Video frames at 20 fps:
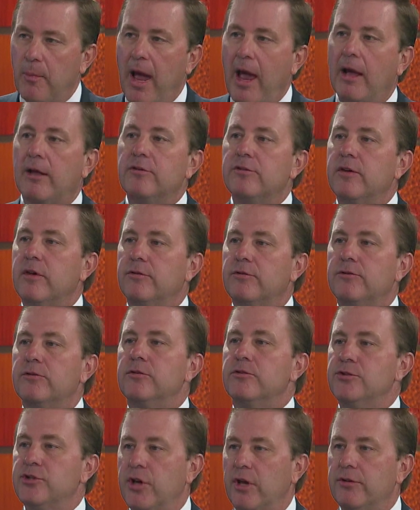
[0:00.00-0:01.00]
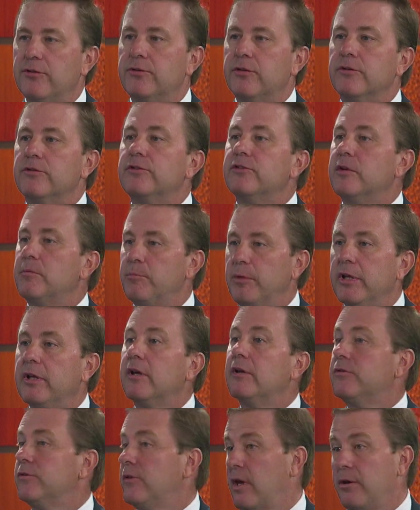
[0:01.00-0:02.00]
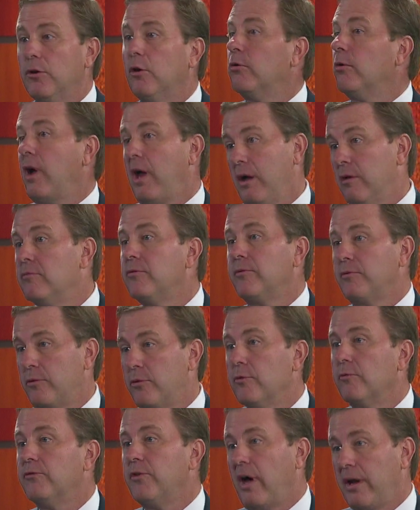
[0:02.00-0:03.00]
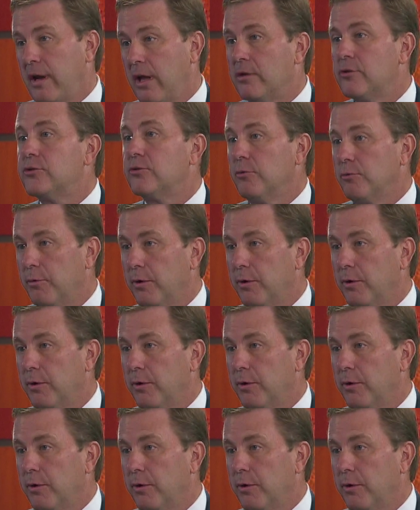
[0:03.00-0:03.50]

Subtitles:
access to justice simply because they don't have the financial